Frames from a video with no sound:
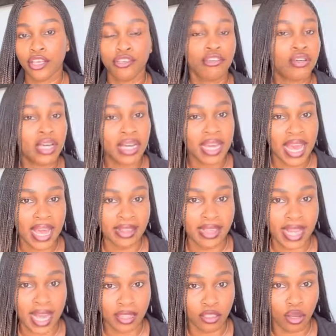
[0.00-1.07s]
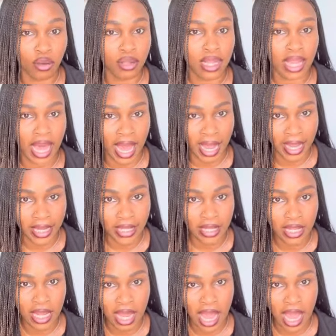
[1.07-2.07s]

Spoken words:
You can get that online.